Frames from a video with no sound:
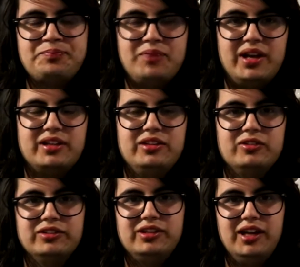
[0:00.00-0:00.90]
back in the
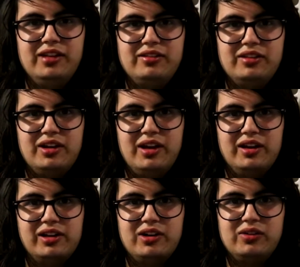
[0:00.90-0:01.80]
olden days,
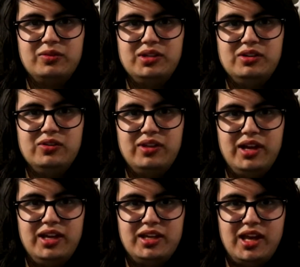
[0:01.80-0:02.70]
cars would use
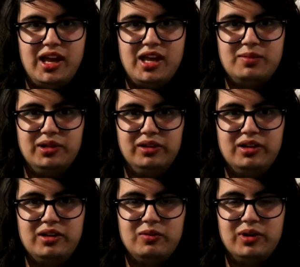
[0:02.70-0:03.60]
a cable
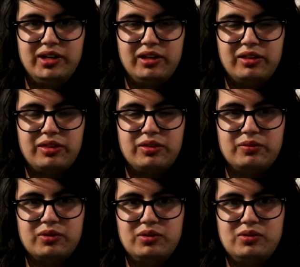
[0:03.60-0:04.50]
running
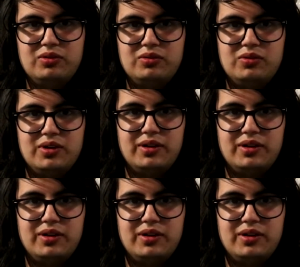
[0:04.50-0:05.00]
through